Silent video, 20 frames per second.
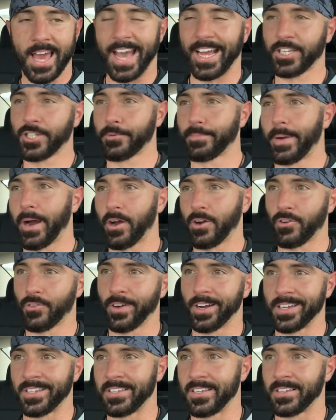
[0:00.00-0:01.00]
at Spartan
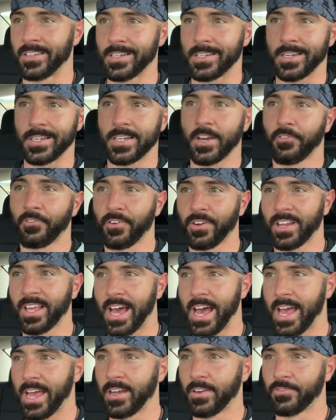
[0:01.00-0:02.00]
races. It's a different
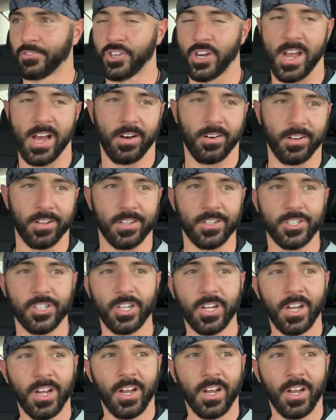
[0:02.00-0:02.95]
kind of challenge.